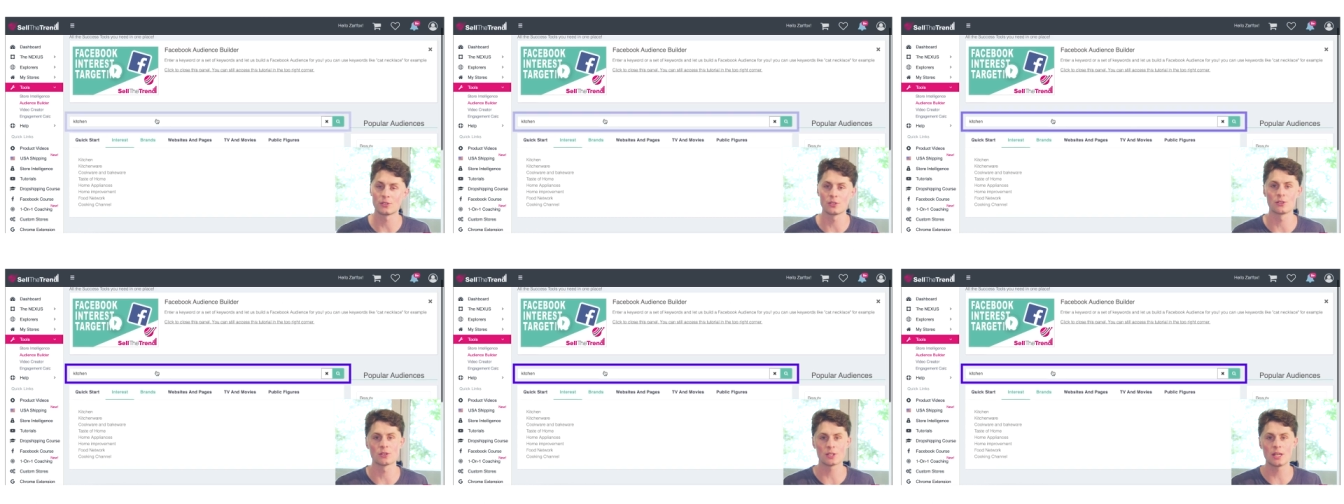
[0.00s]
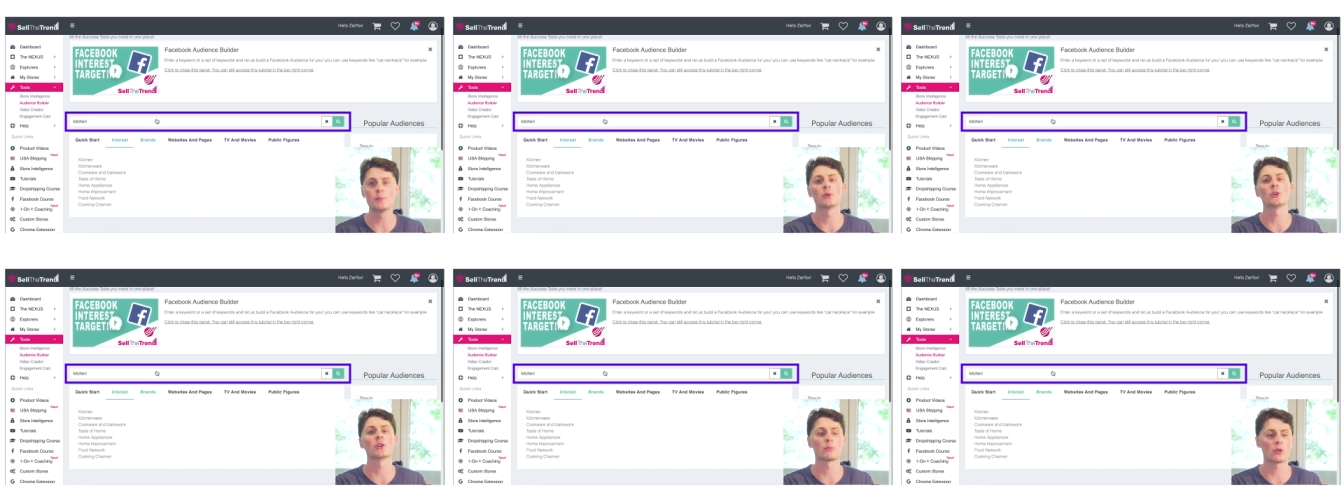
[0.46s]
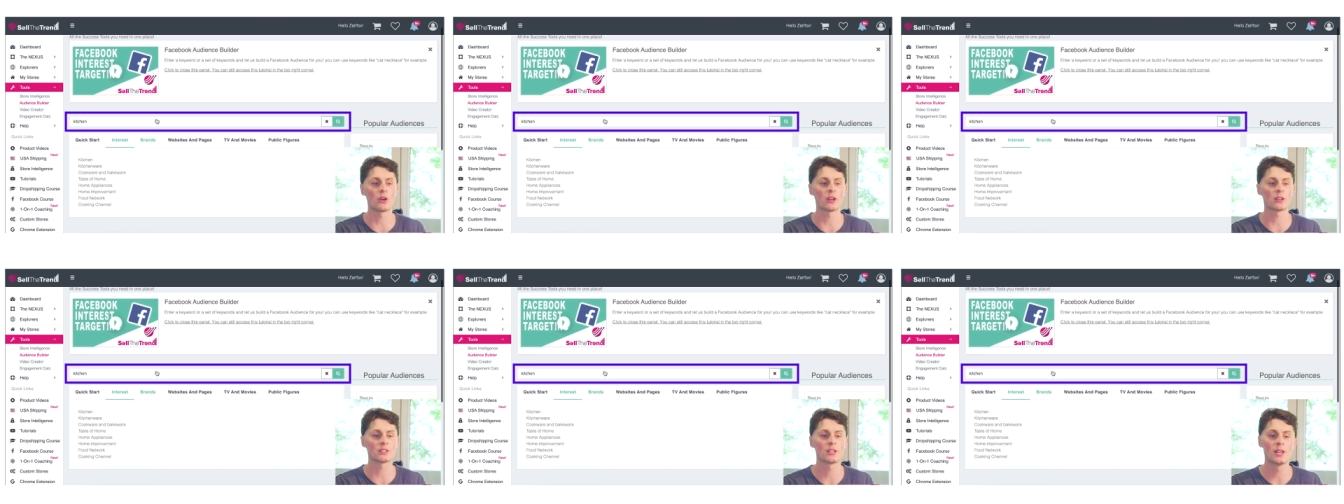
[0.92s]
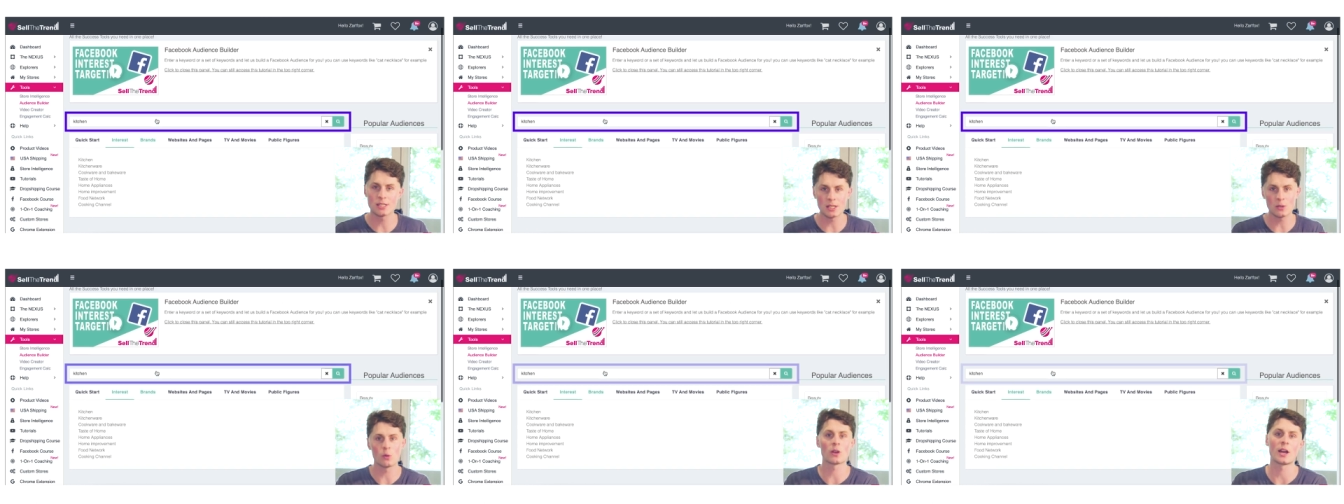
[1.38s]
So you can just input your product,
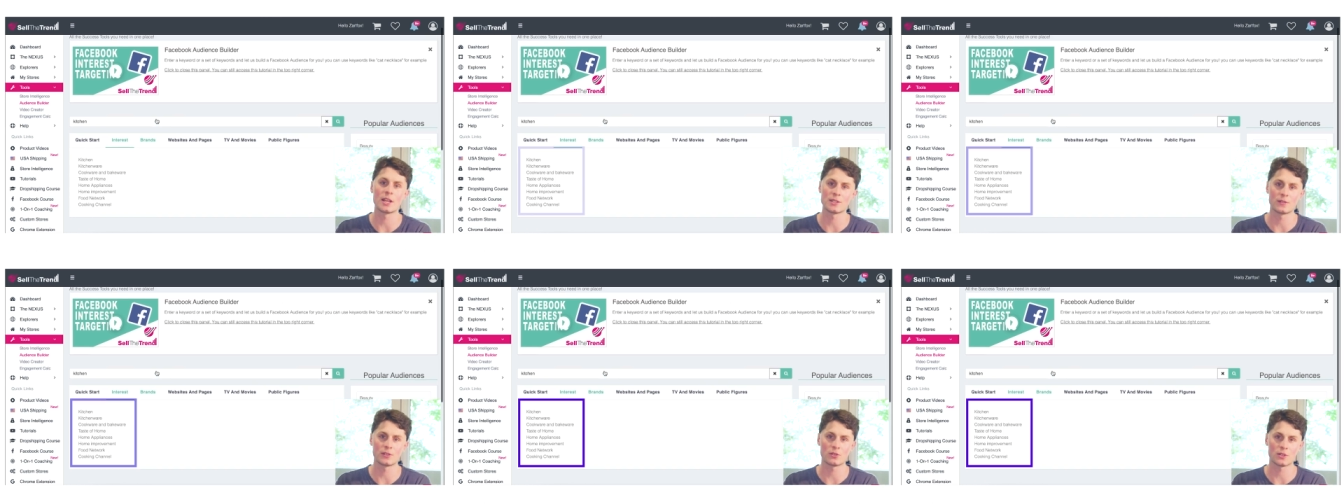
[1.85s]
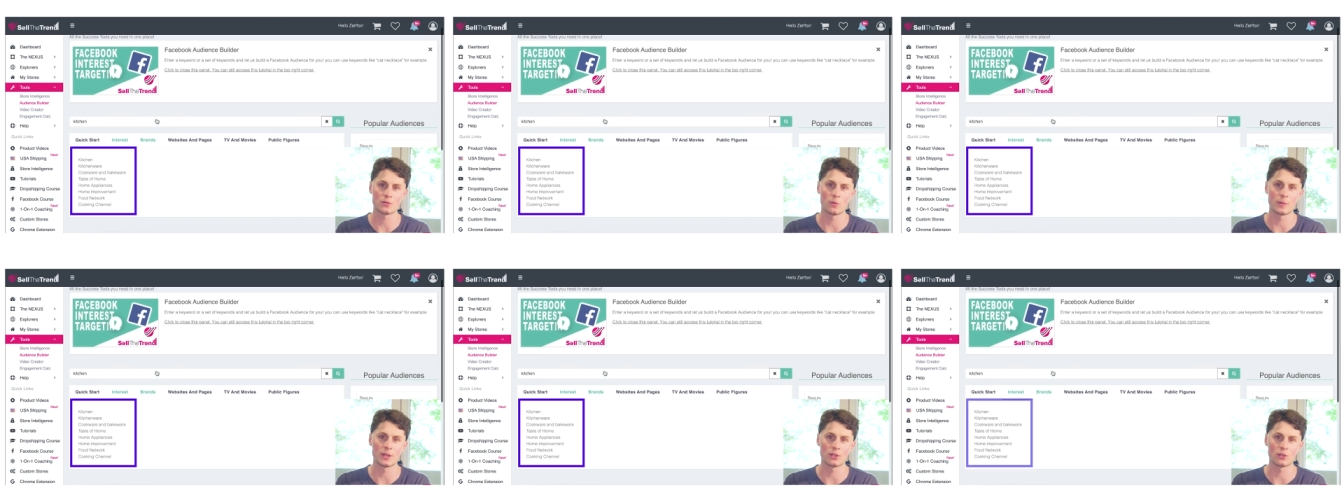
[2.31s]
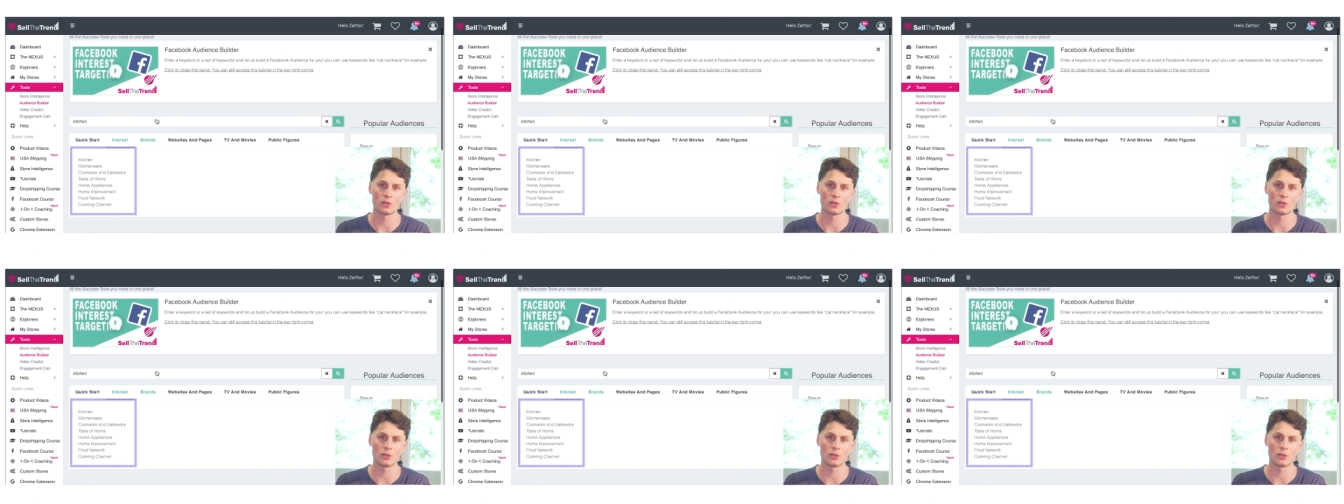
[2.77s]
see what kinds of interests would be